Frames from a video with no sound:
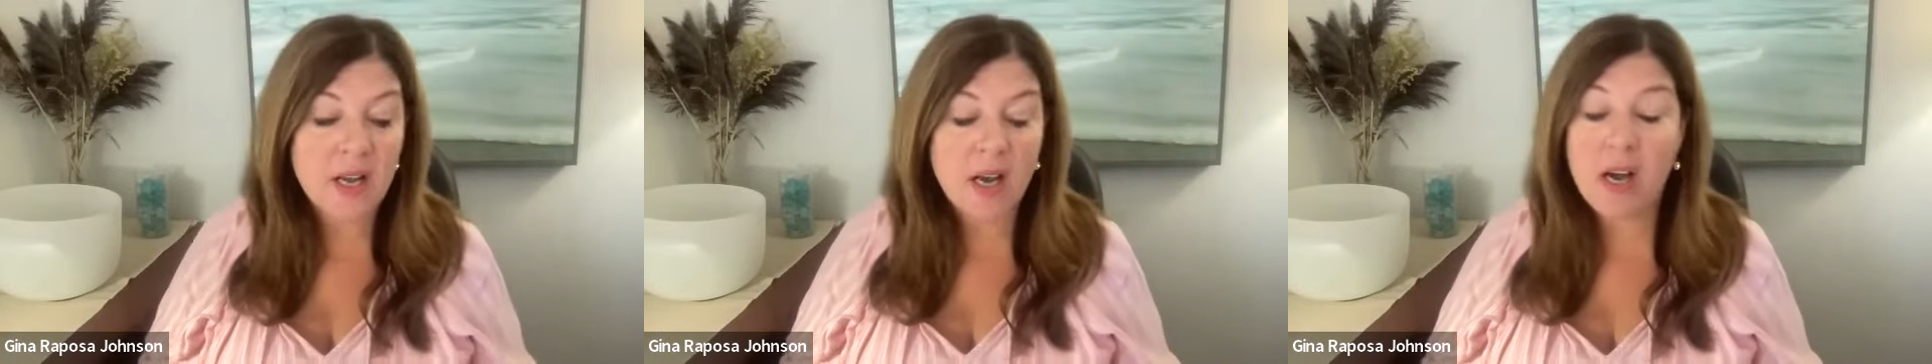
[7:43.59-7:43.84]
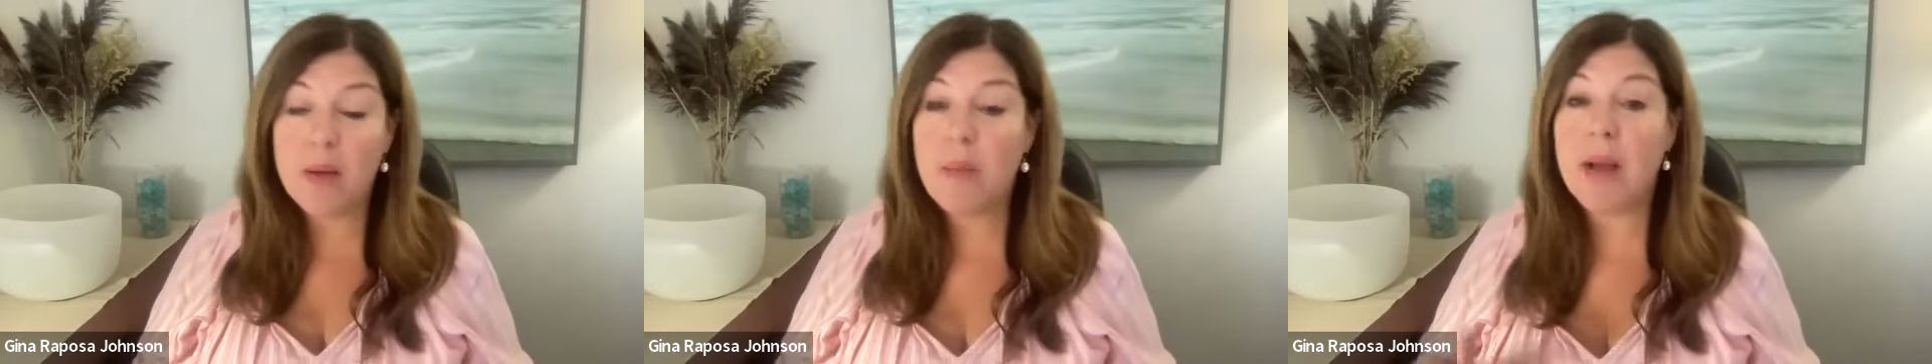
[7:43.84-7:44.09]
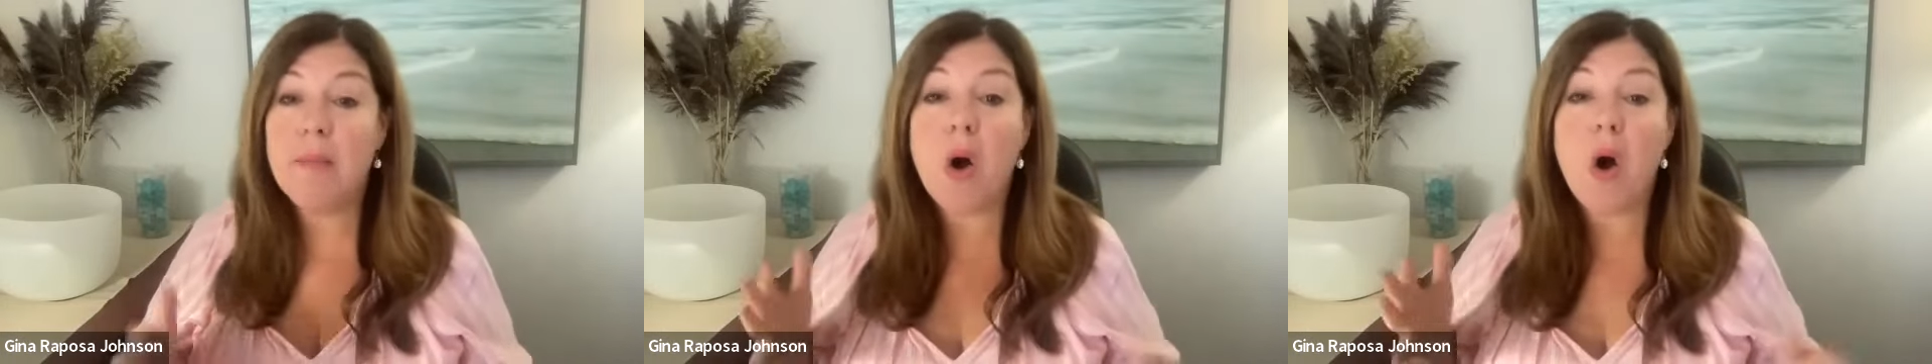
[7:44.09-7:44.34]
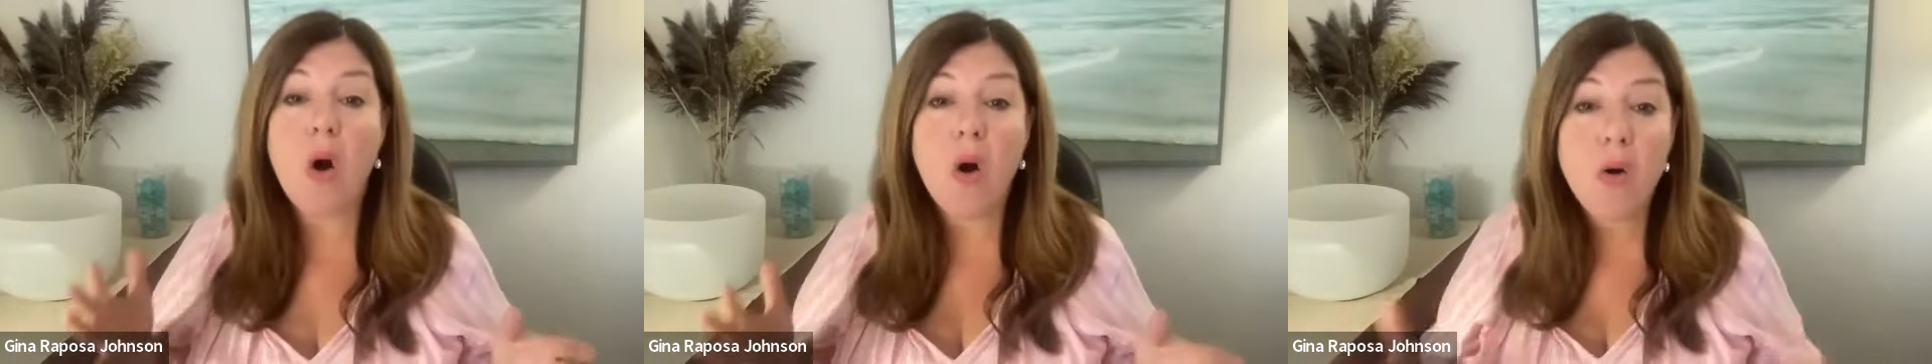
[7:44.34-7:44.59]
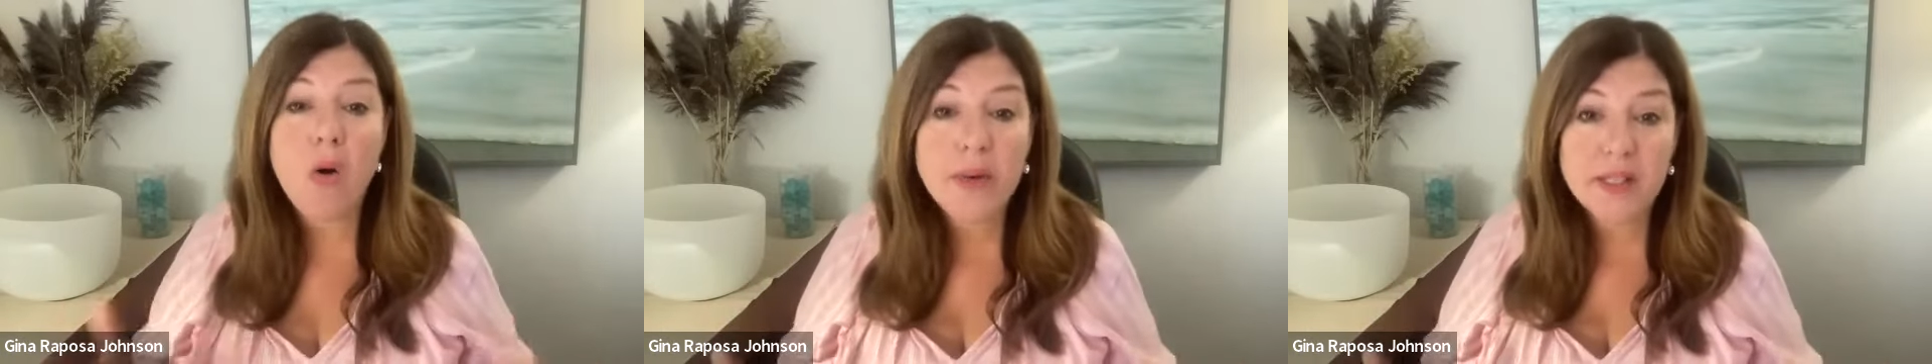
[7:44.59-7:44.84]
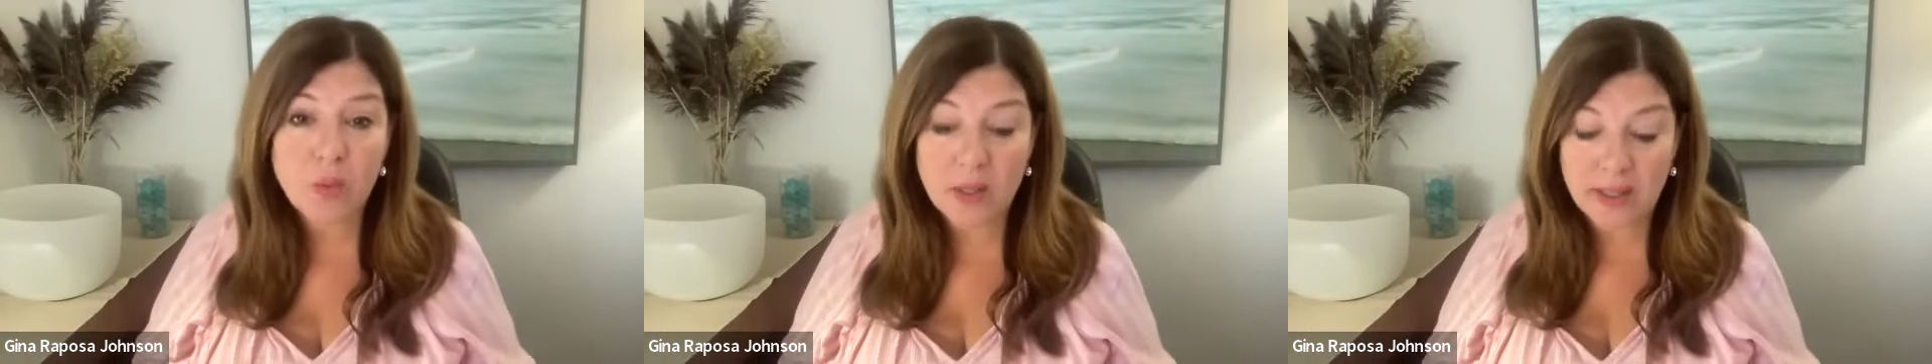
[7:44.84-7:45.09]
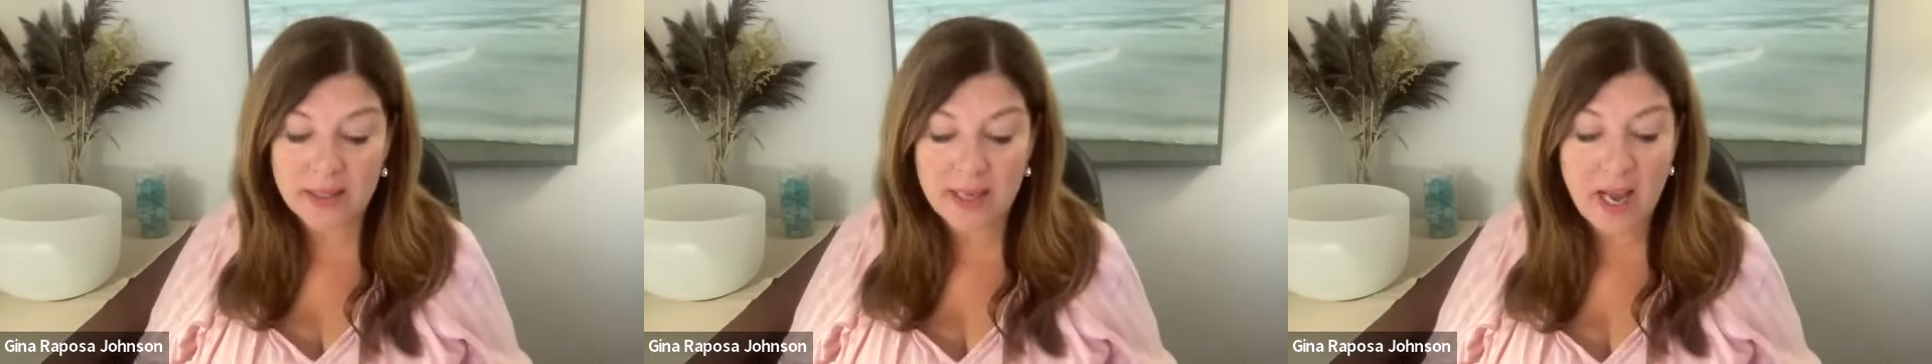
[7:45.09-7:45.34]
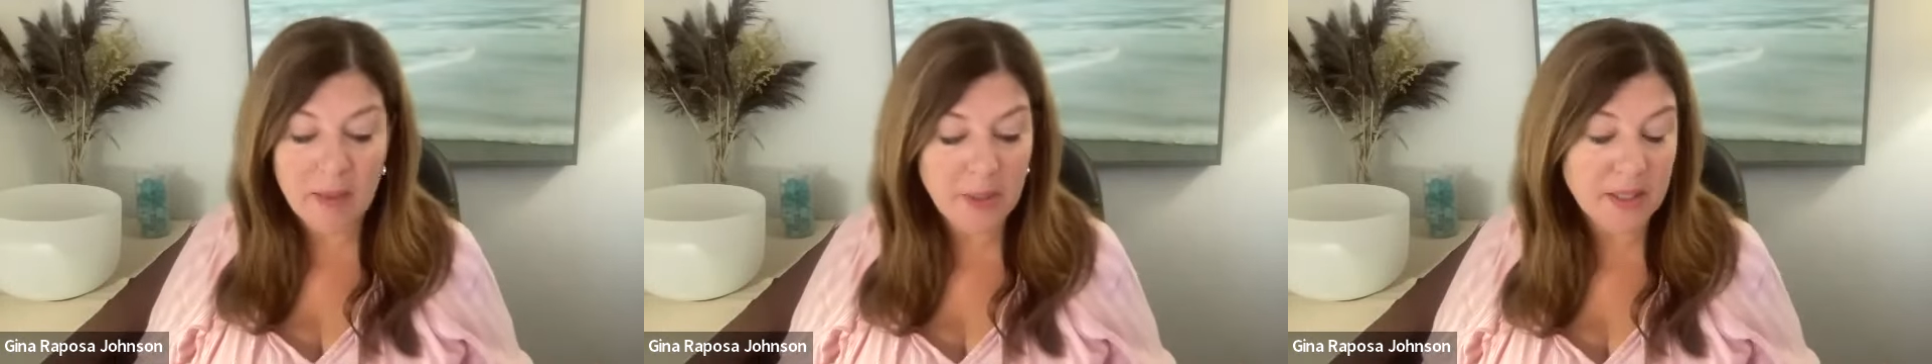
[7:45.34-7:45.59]
I'm always willing to
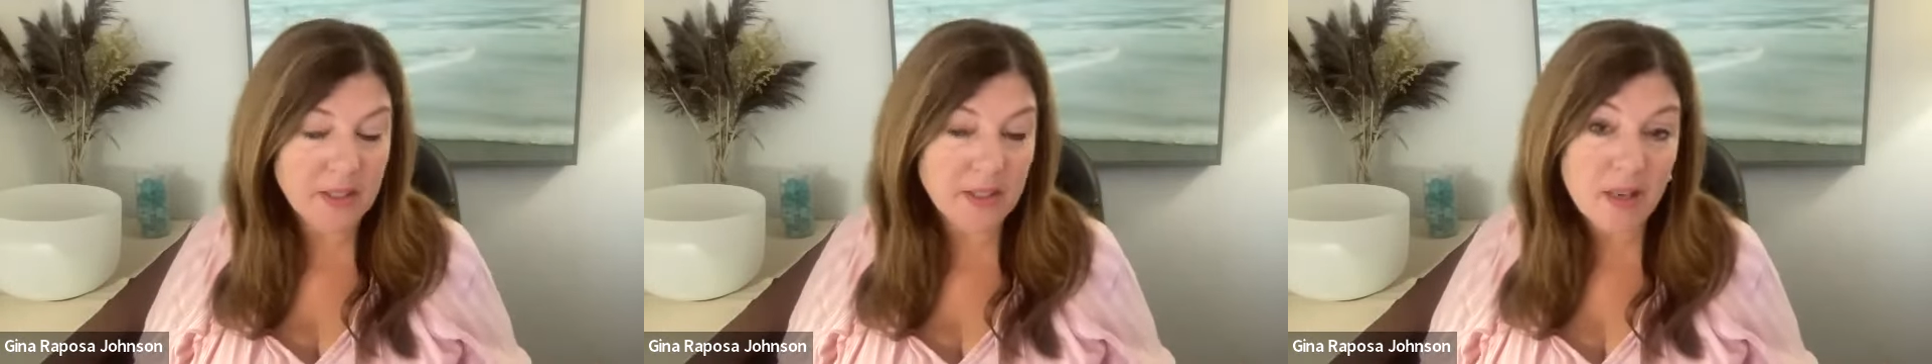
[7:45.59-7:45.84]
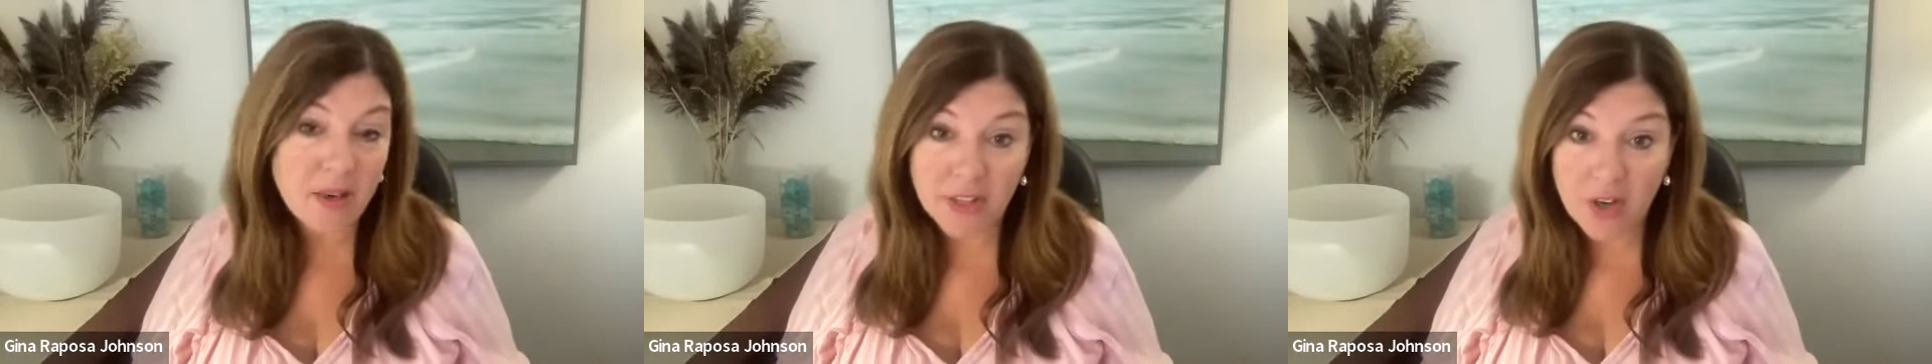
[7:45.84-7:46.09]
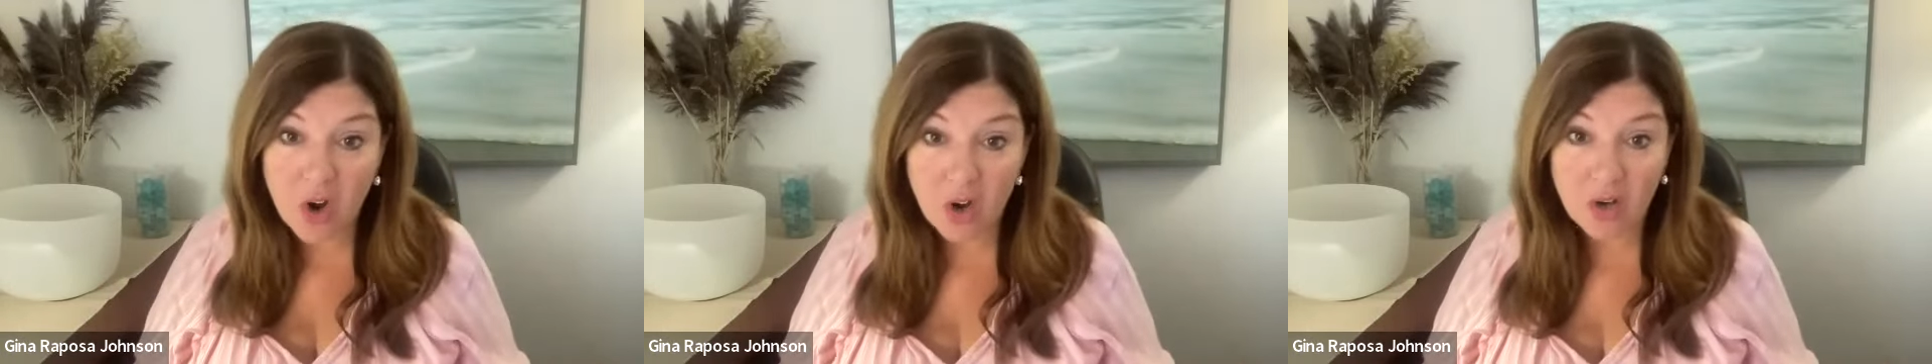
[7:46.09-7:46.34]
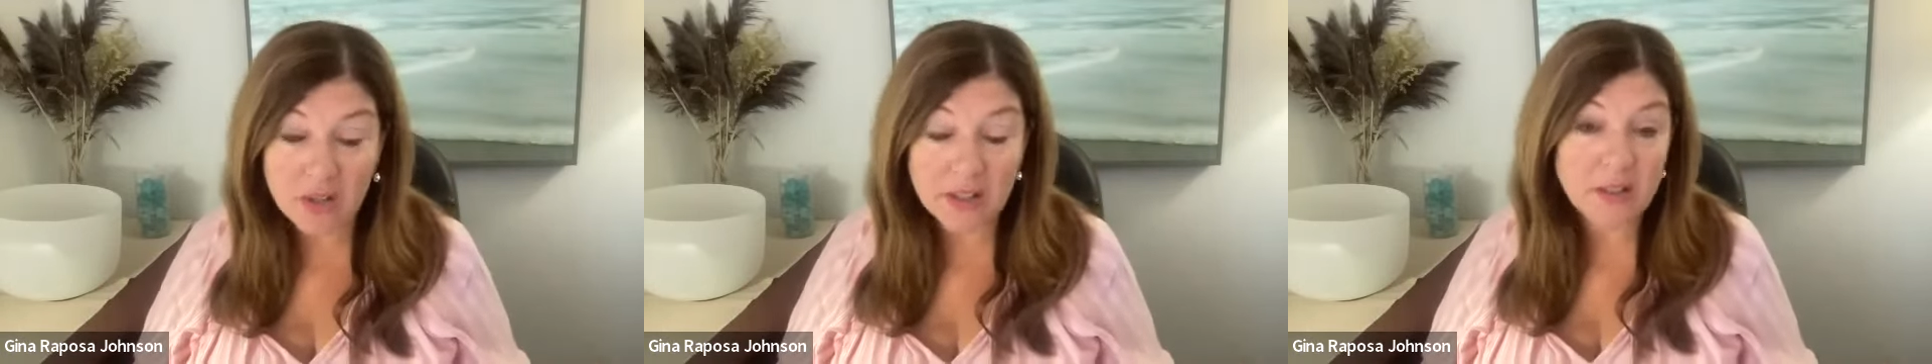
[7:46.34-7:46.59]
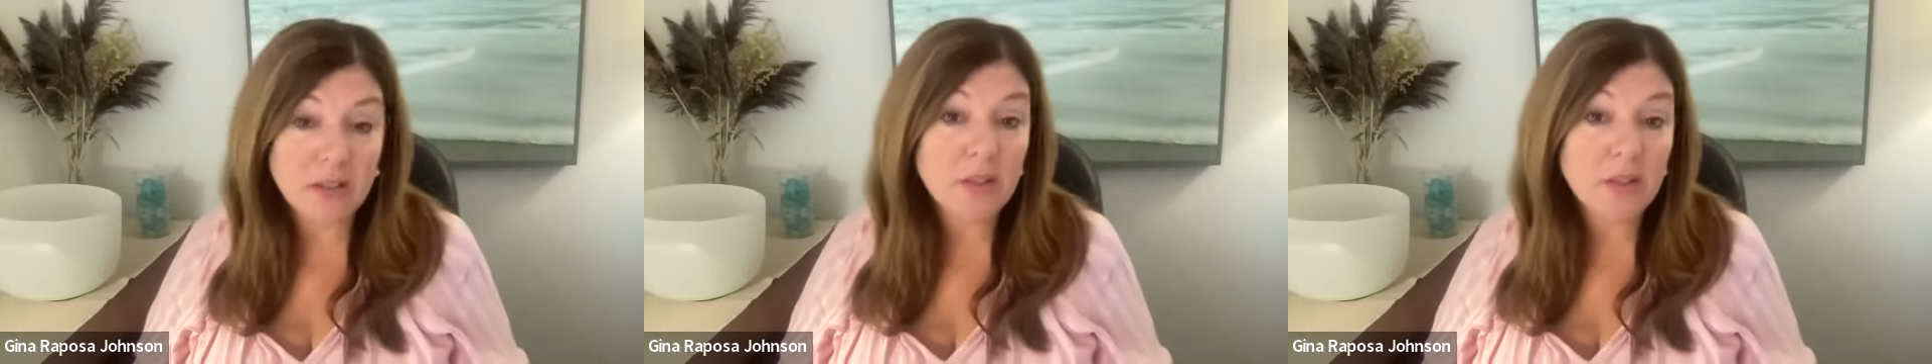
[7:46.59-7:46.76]
hop on a discovery call and